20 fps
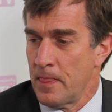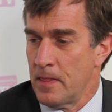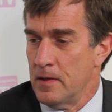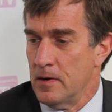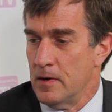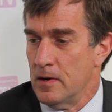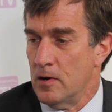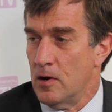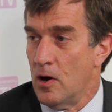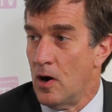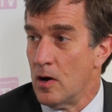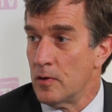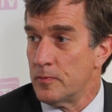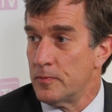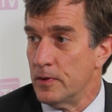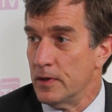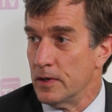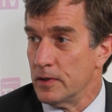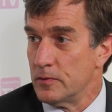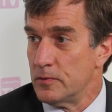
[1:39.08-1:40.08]
uh,
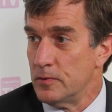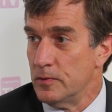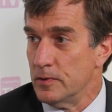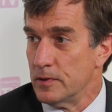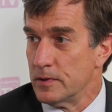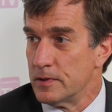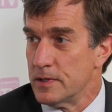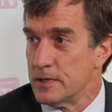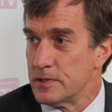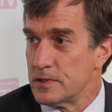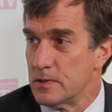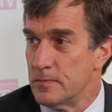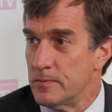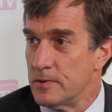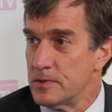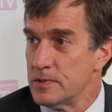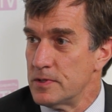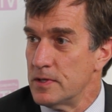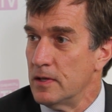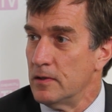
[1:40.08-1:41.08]
offering to their
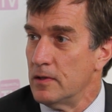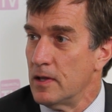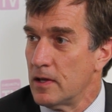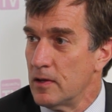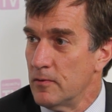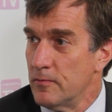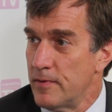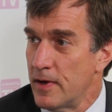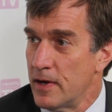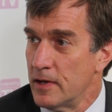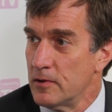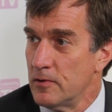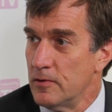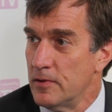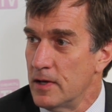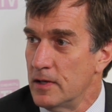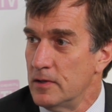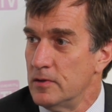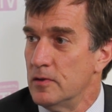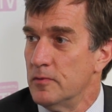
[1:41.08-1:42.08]
customers, and they can value
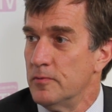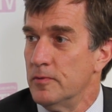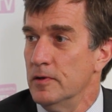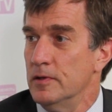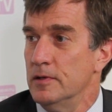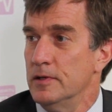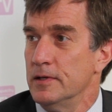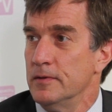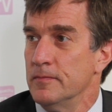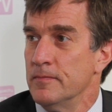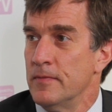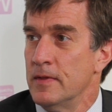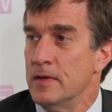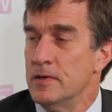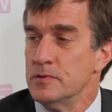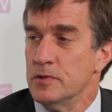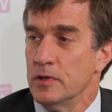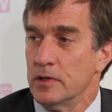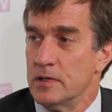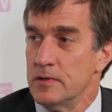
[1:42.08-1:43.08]
that differently.
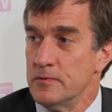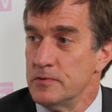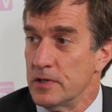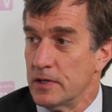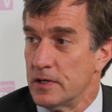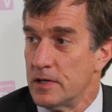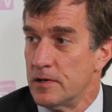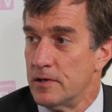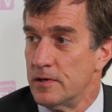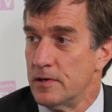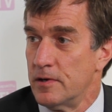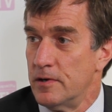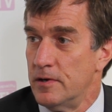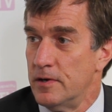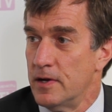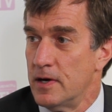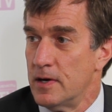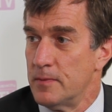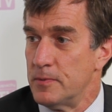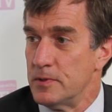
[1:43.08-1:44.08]
So it gives the carrier
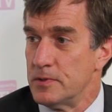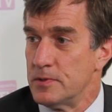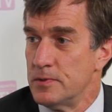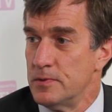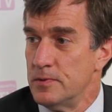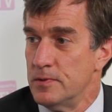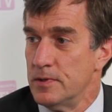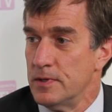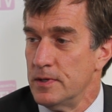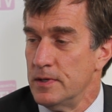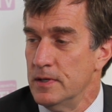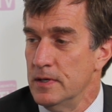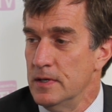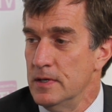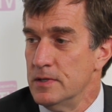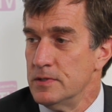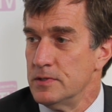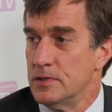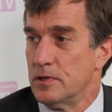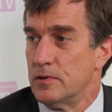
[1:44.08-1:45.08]
an opportunity
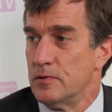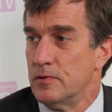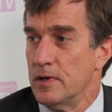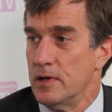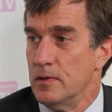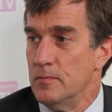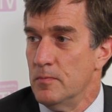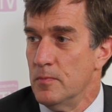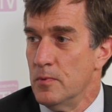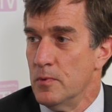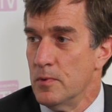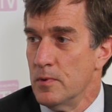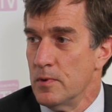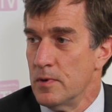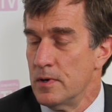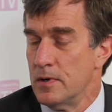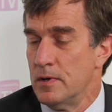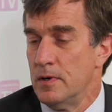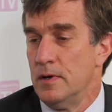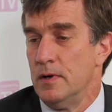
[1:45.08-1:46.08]
to create
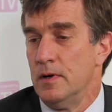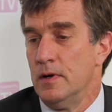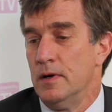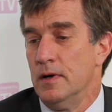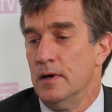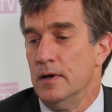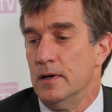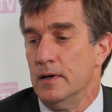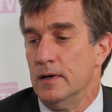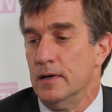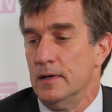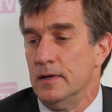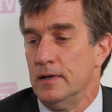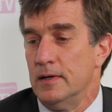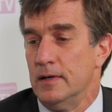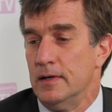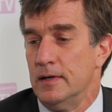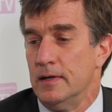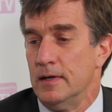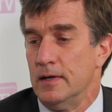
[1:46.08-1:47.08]
more
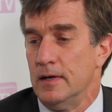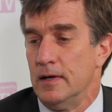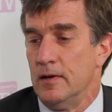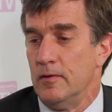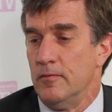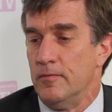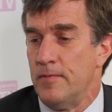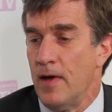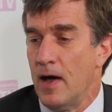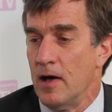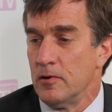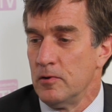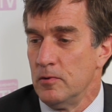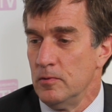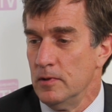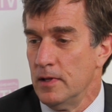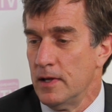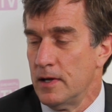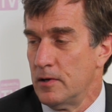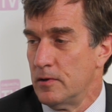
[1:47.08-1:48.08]
uh,
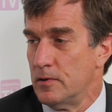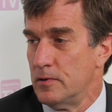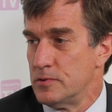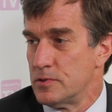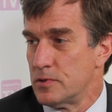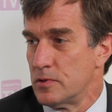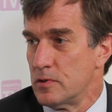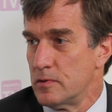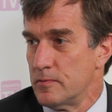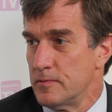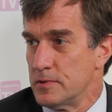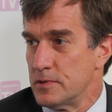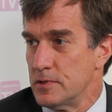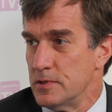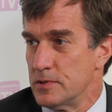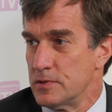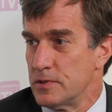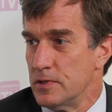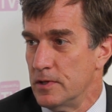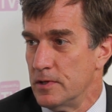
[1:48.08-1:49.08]
value layered
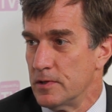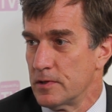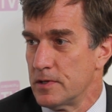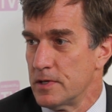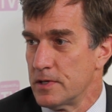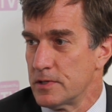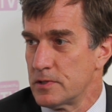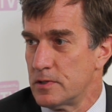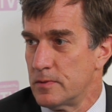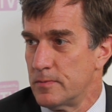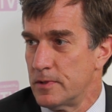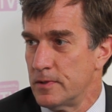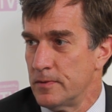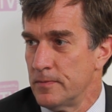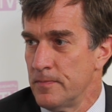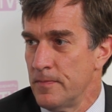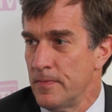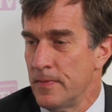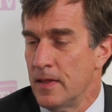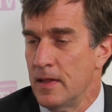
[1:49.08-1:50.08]
services to their customer
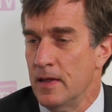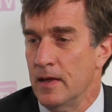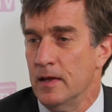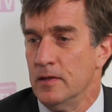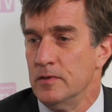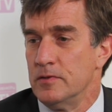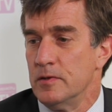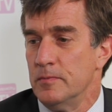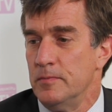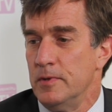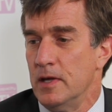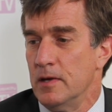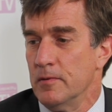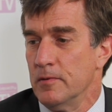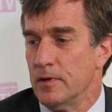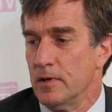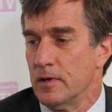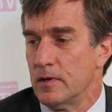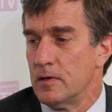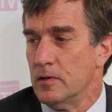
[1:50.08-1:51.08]
and to be
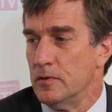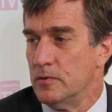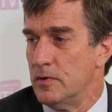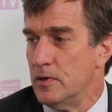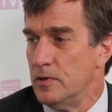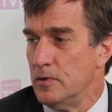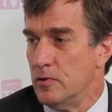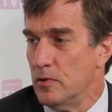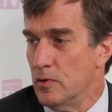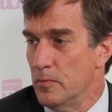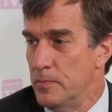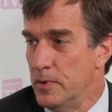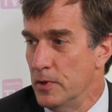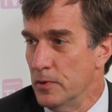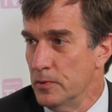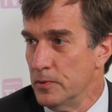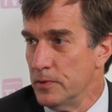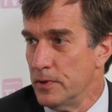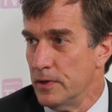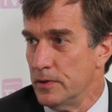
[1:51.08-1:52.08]
able to continue to
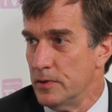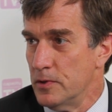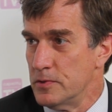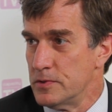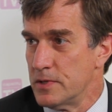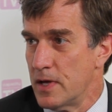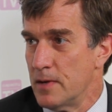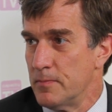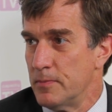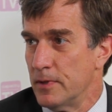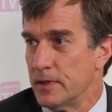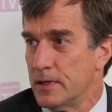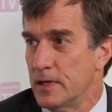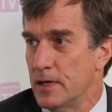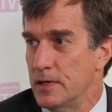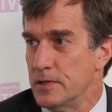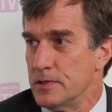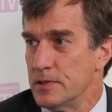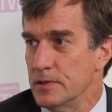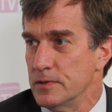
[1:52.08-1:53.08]
build on those
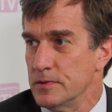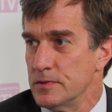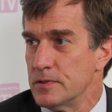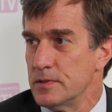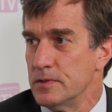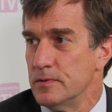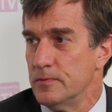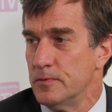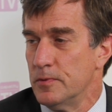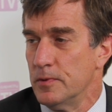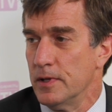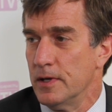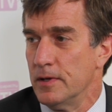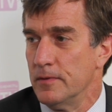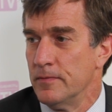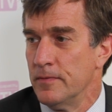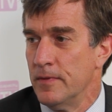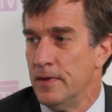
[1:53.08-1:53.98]
applications for that.